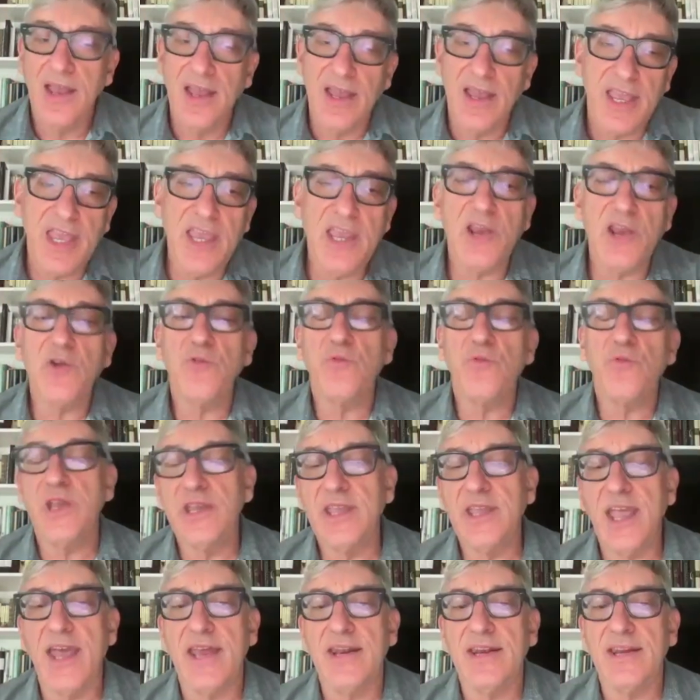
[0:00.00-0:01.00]
Here we
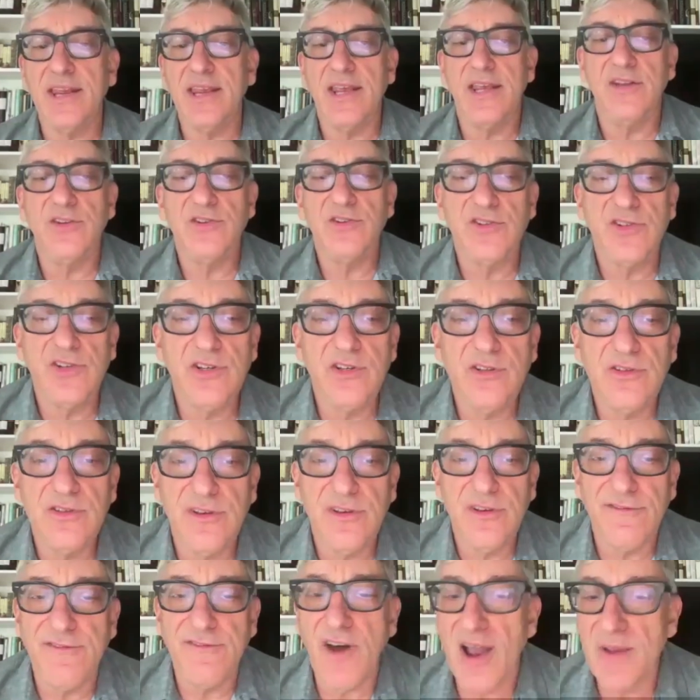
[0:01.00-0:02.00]
get into
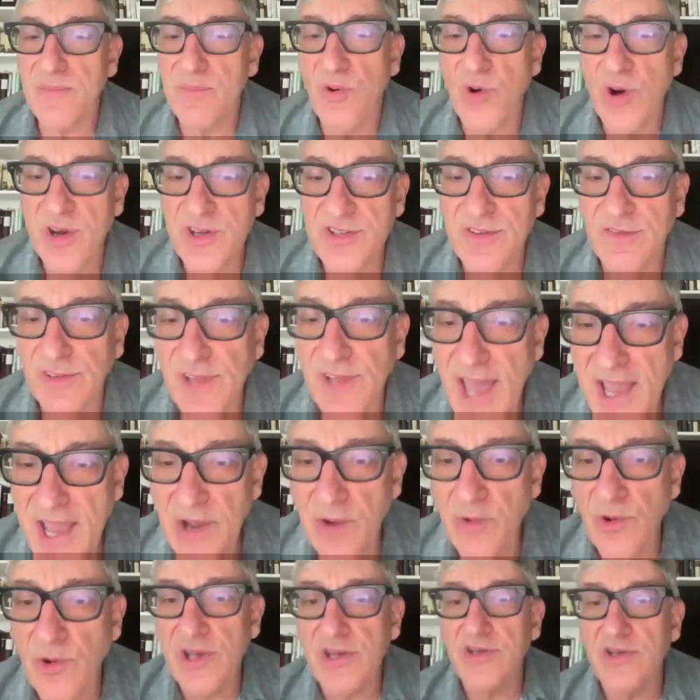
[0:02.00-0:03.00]
the fine points of
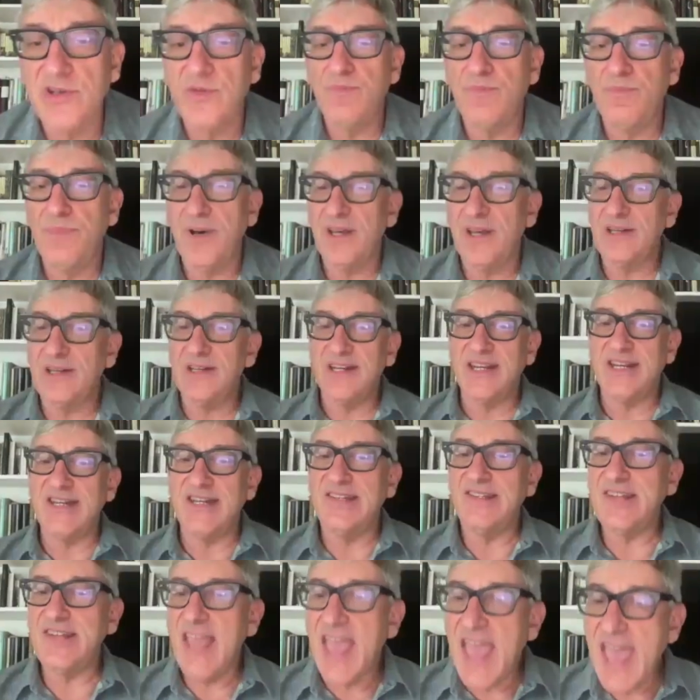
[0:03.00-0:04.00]
language, but
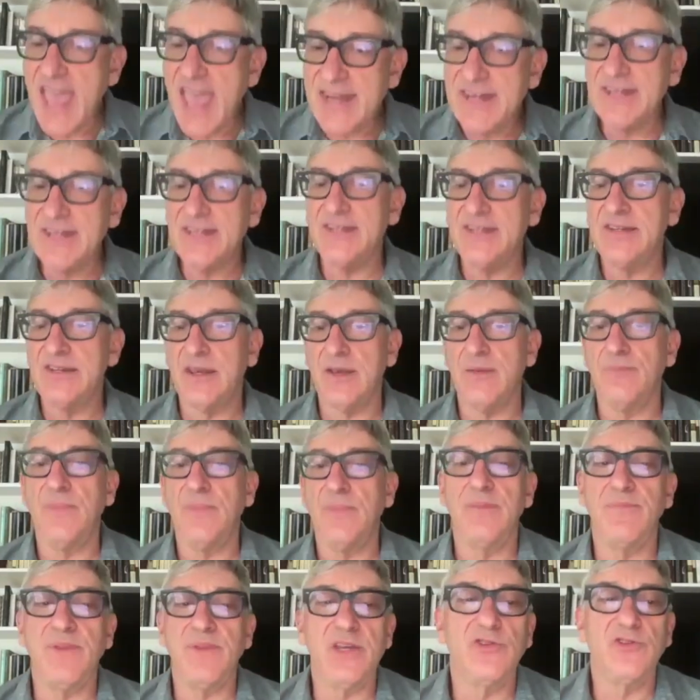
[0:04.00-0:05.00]
intend
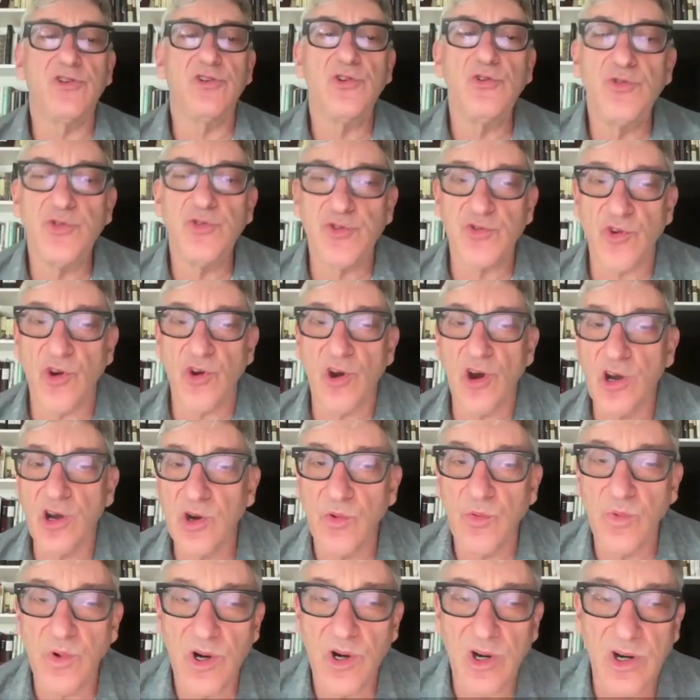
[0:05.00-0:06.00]
may be too strong a
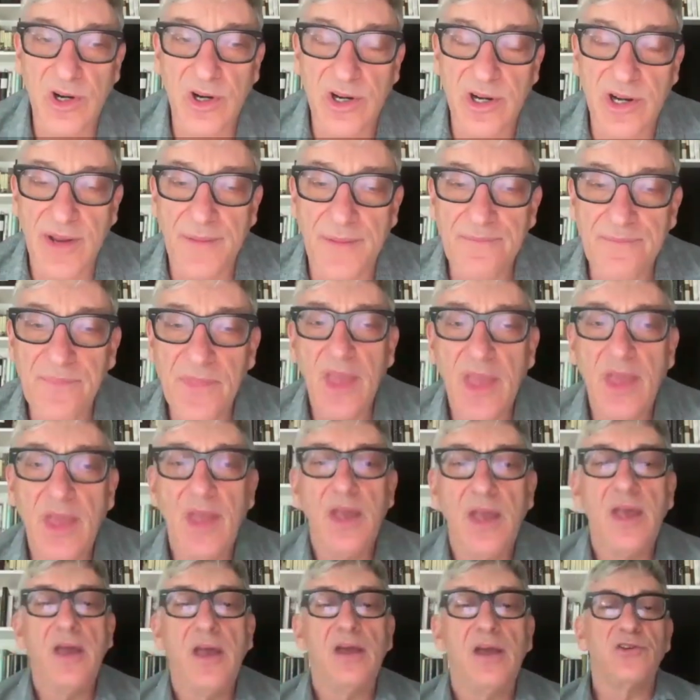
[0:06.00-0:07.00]
word.
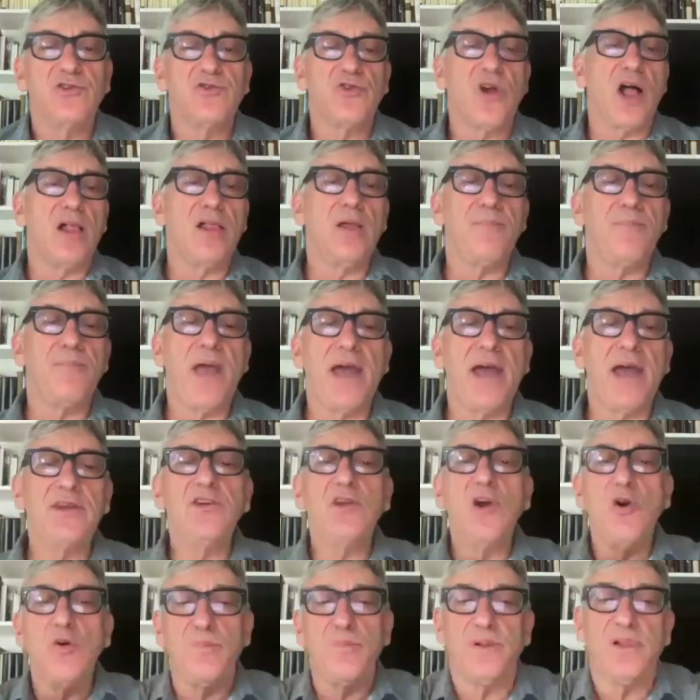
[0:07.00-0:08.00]
Trollope had
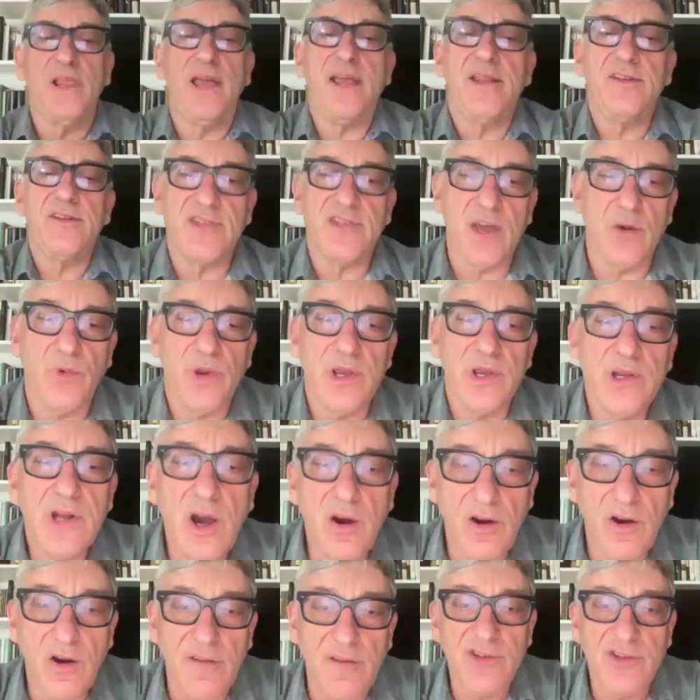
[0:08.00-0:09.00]
no plans that we
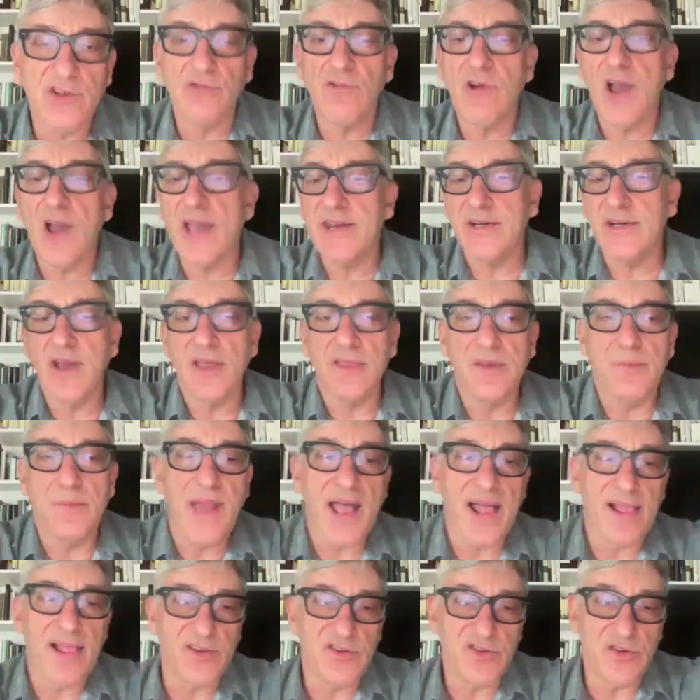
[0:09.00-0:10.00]
know of to write another
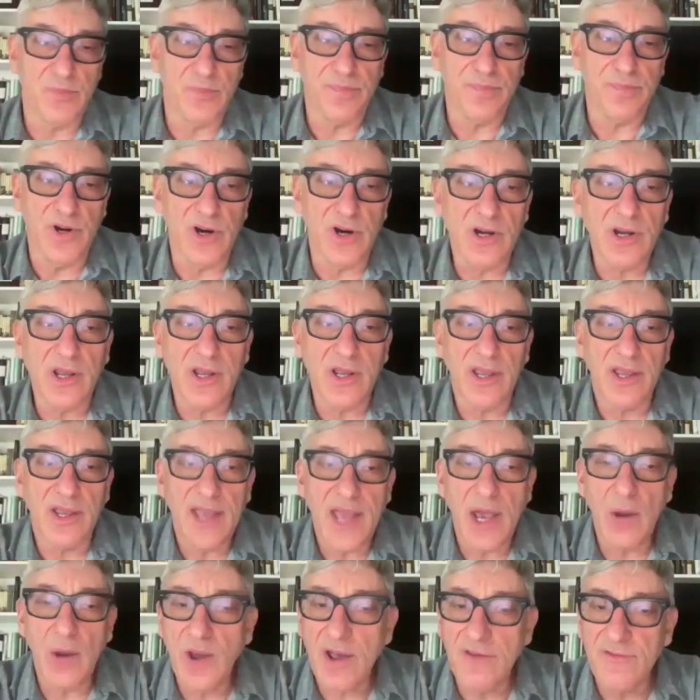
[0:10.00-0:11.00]
Palliser book.
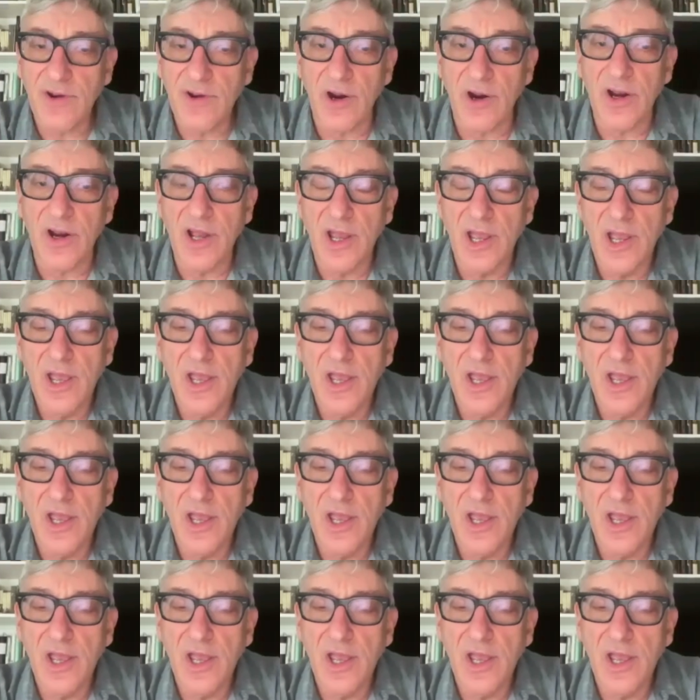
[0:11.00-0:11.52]
However,